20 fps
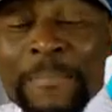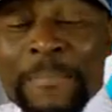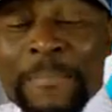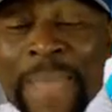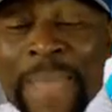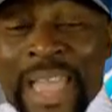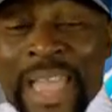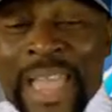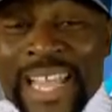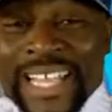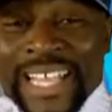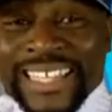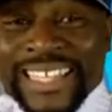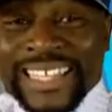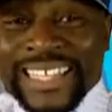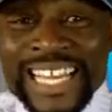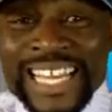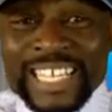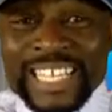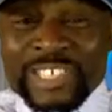Before they come
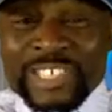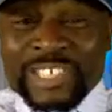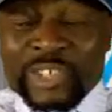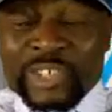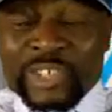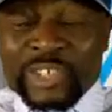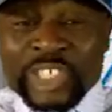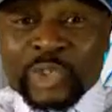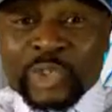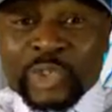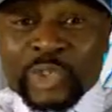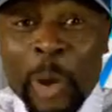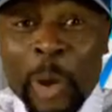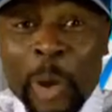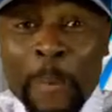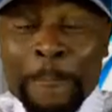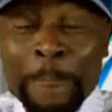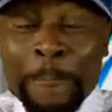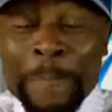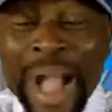back and carry.
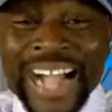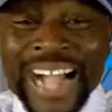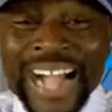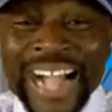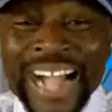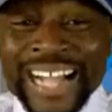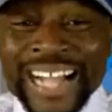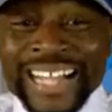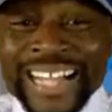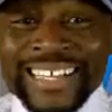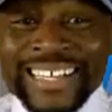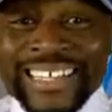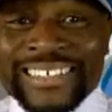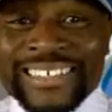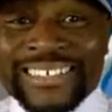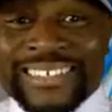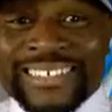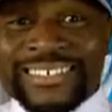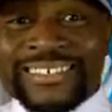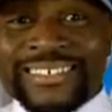And the
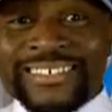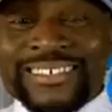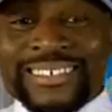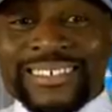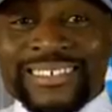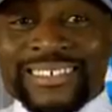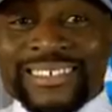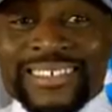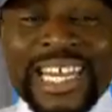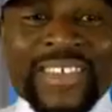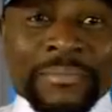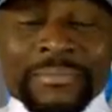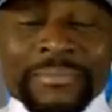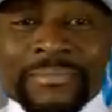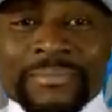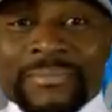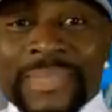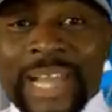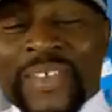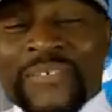news that
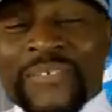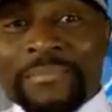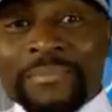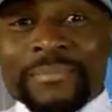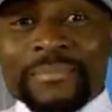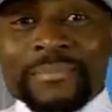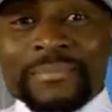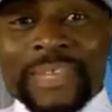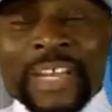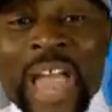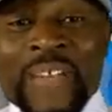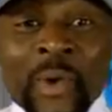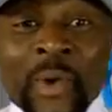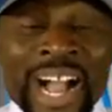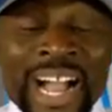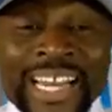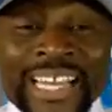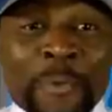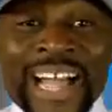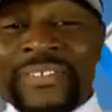2 La Republic
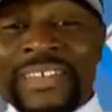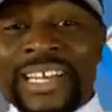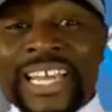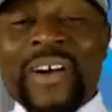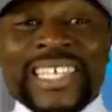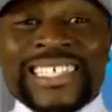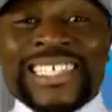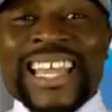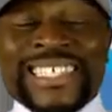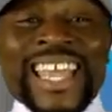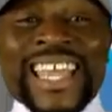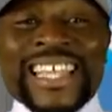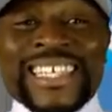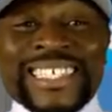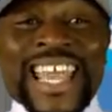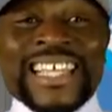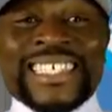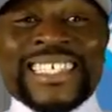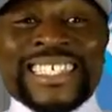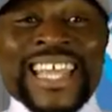terrorists, they don't go.
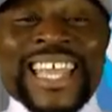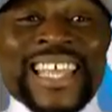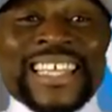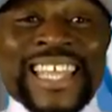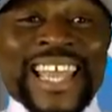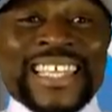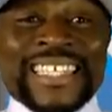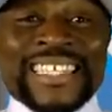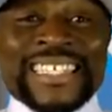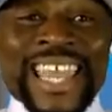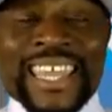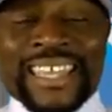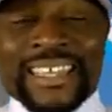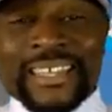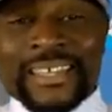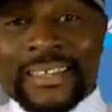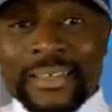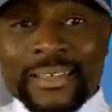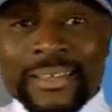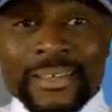1 ammo car, they
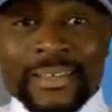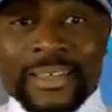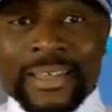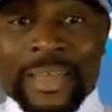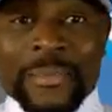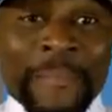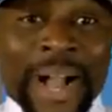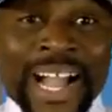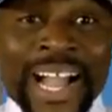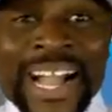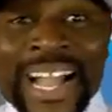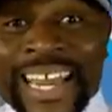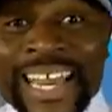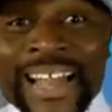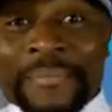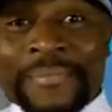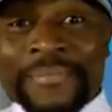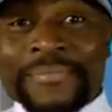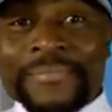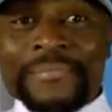scatter them.
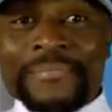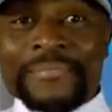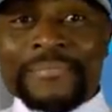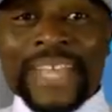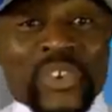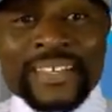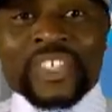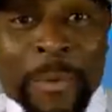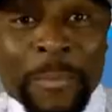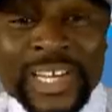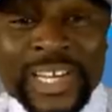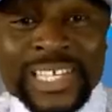Scatter them.